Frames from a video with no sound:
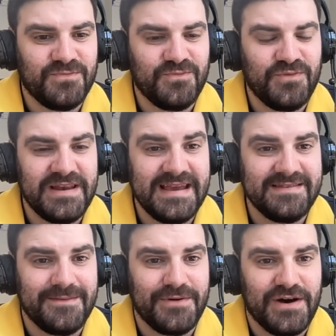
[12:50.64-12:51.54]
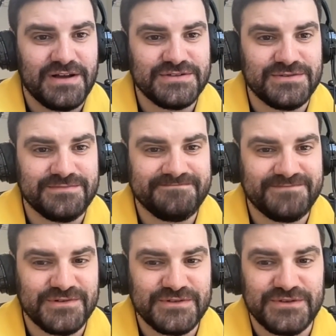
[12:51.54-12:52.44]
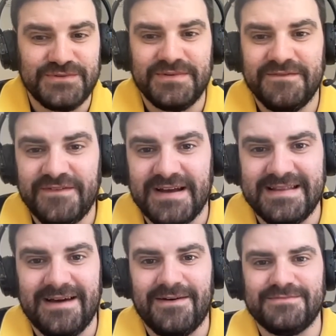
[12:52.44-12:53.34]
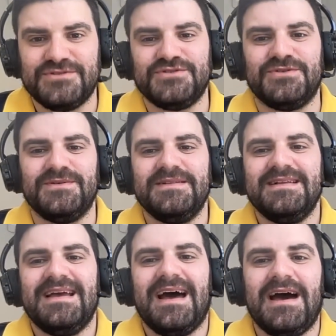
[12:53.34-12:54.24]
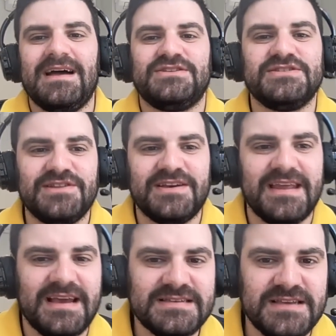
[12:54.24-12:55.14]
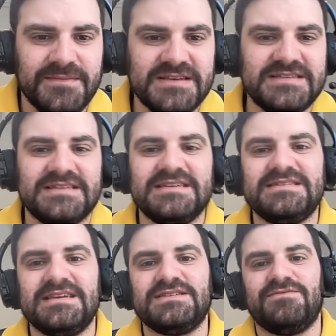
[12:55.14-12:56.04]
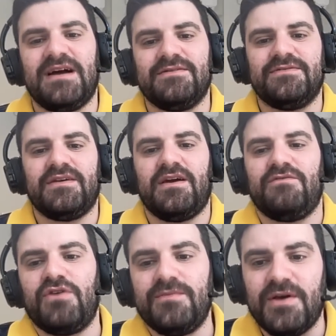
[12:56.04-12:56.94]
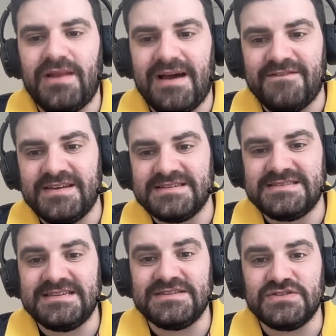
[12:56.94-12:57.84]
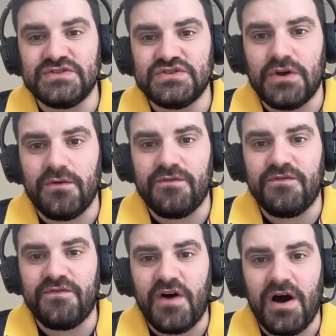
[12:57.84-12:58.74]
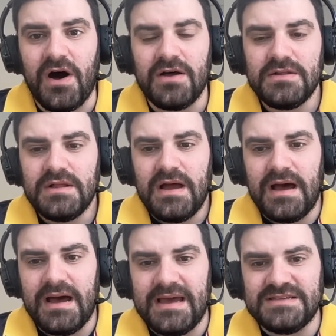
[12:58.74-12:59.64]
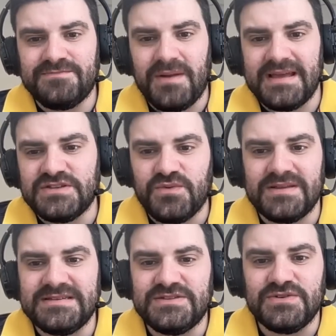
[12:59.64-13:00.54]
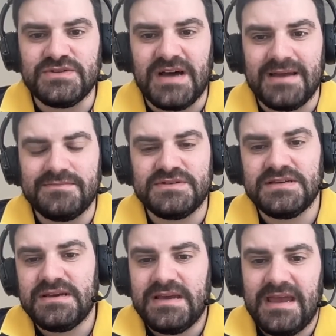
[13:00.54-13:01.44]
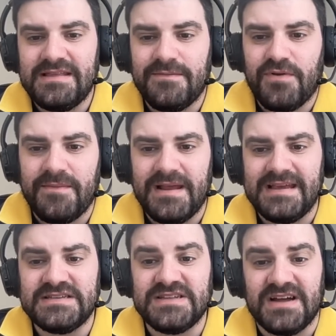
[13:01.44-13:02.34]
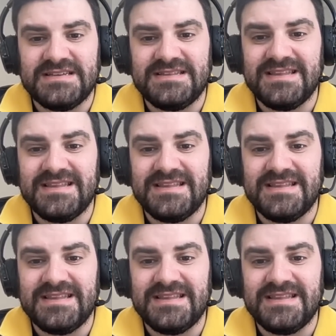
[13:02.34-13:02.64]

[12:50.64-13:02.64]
Will he end up at Arsenal? We'll soon find out, I'm sure. Uh, just looking at some of the statistics around uh, Romeo Lavia's season so far, uh, he's played 22 times in the Premier League, started